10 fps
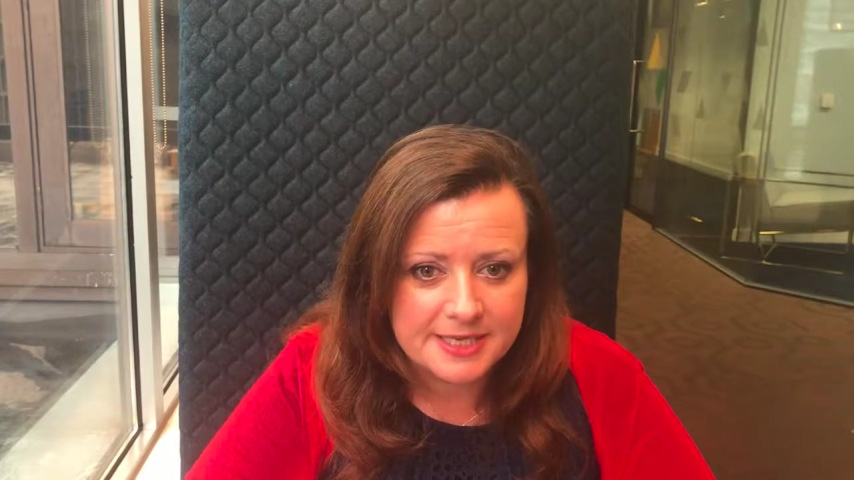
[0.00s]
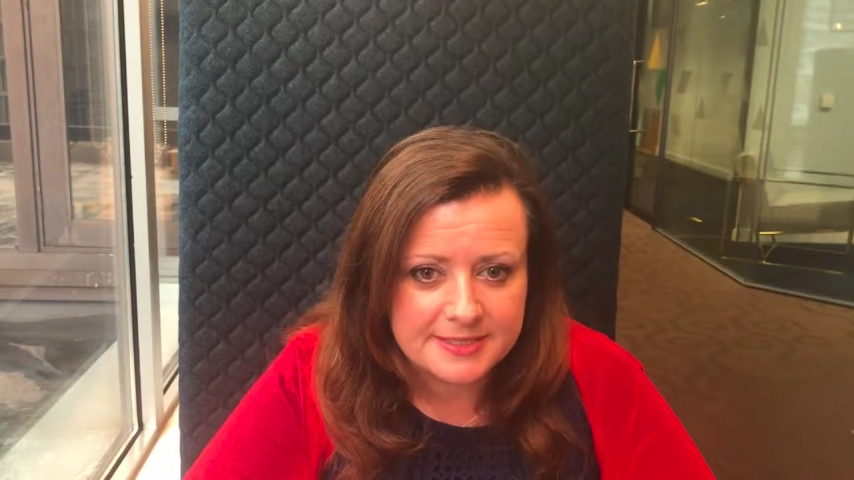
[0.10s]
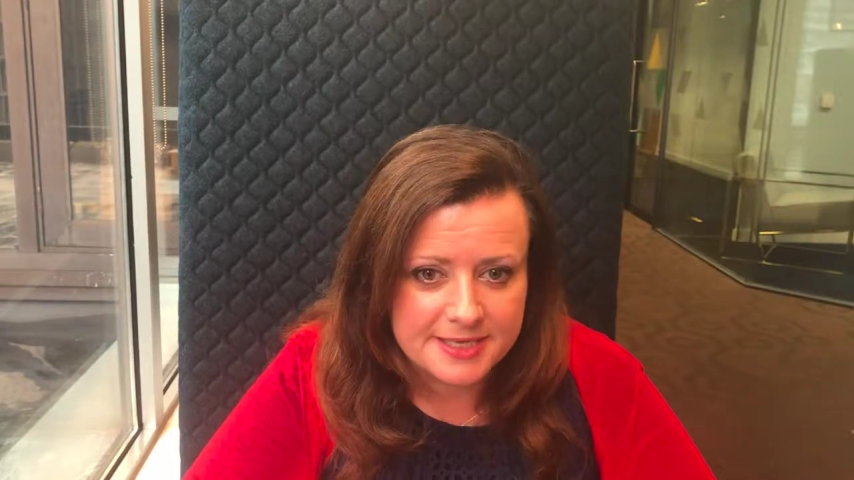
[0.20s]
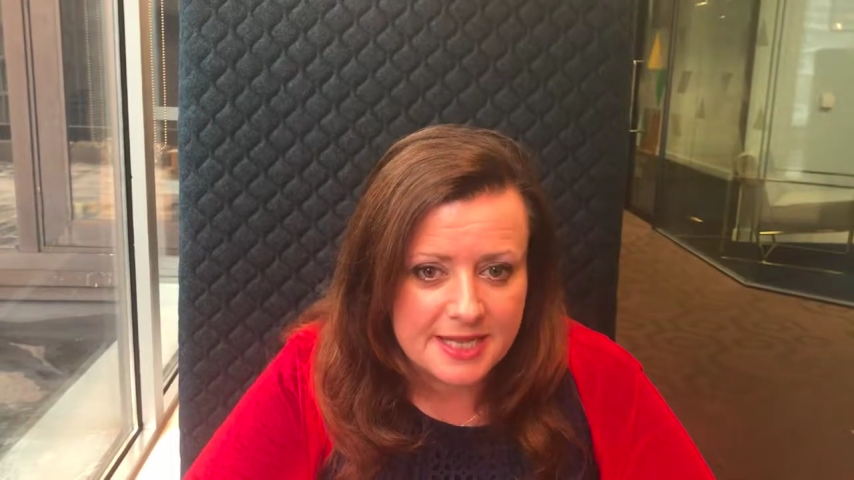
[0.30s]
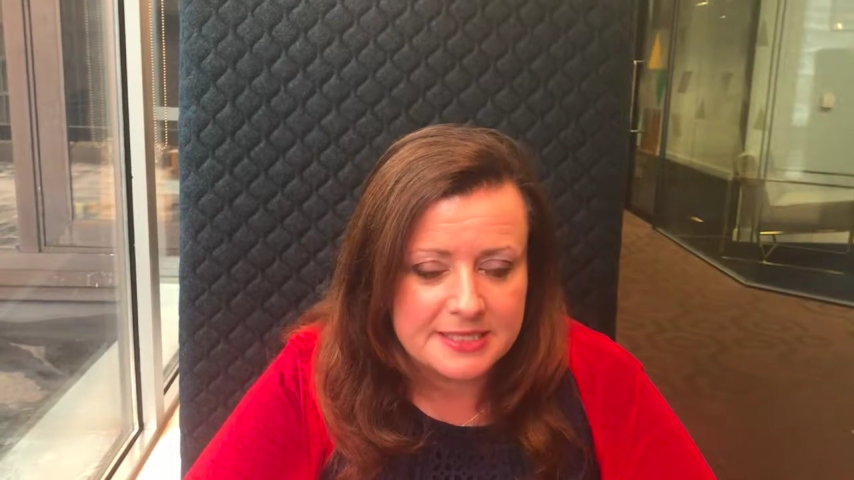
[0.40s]

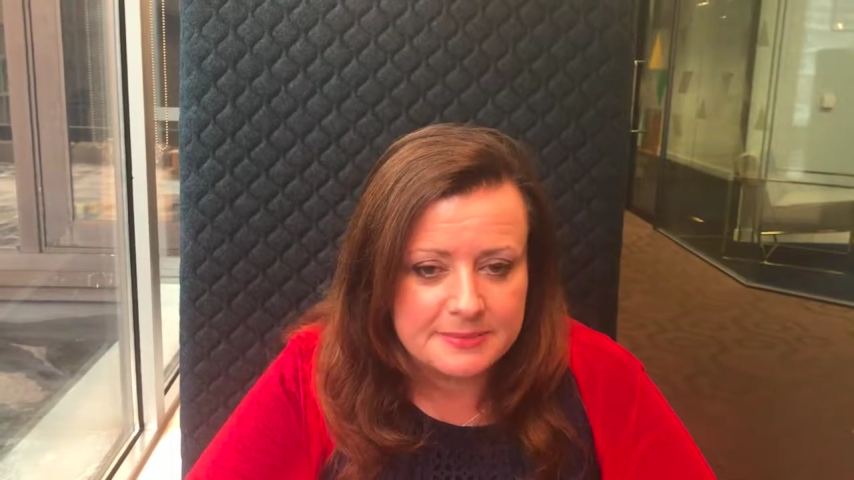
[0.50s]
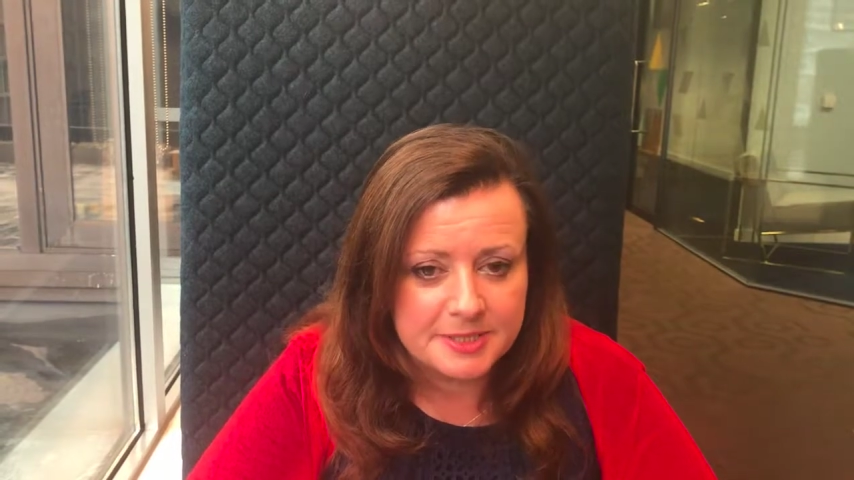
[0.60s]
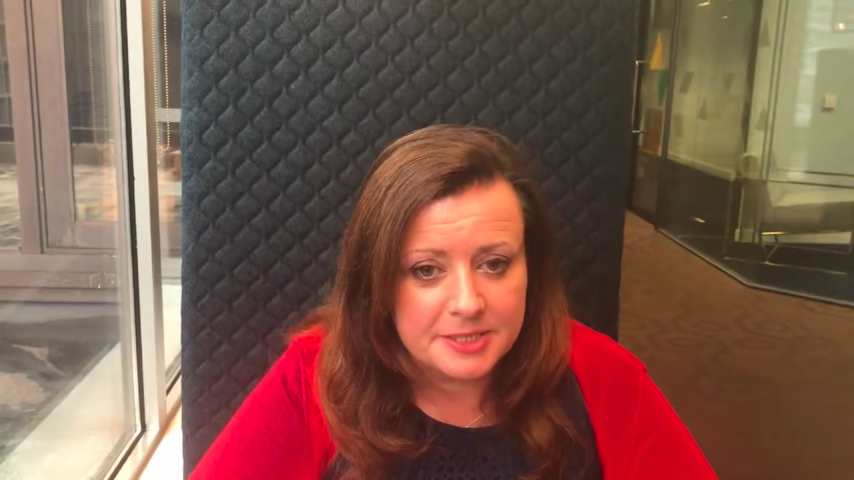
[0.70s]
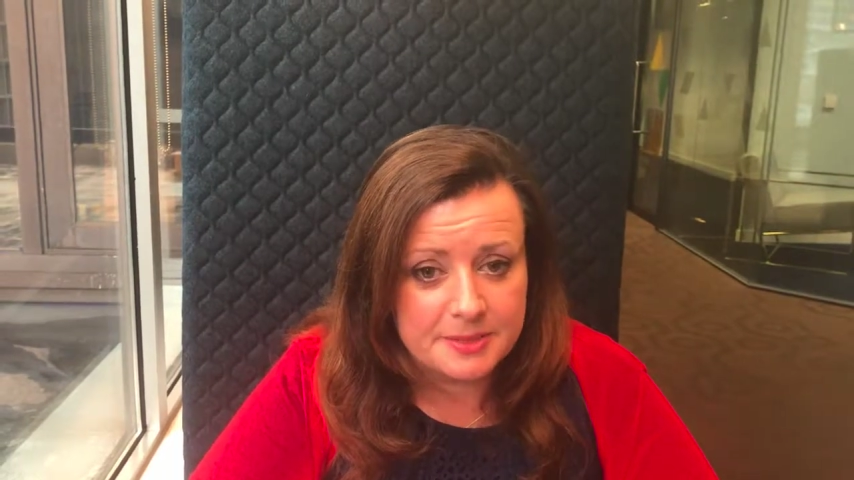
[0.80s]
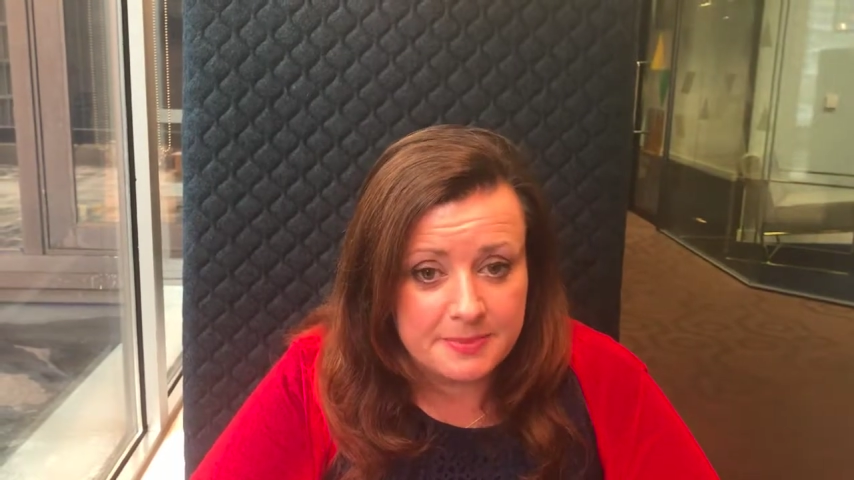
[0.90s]

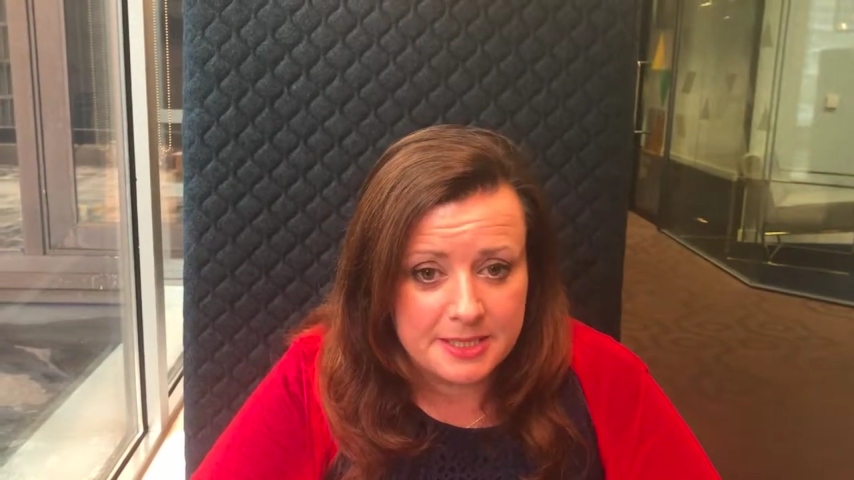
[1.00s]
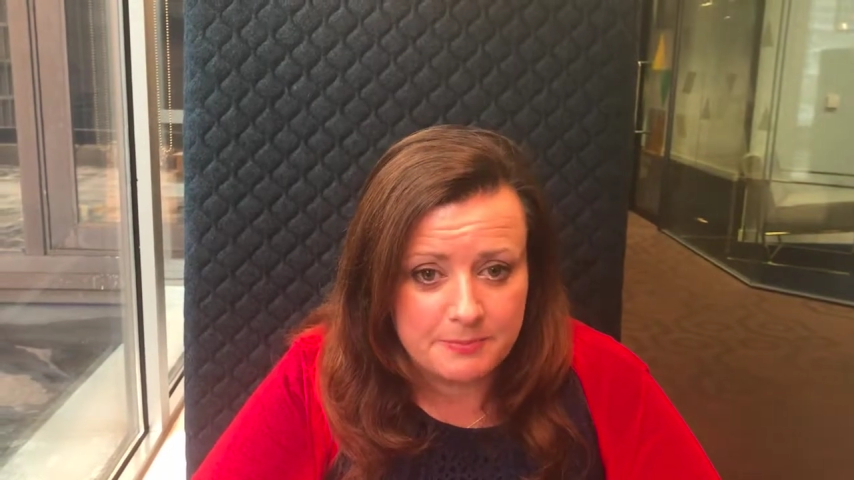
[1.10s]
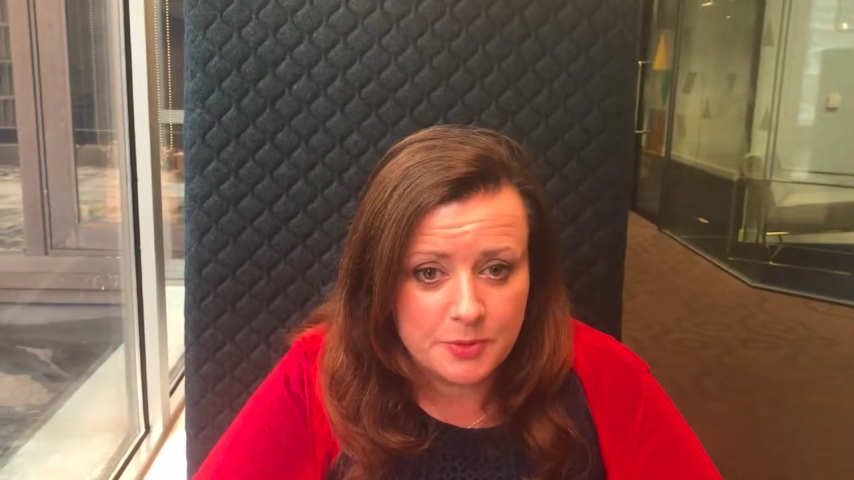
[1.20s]
extensible domain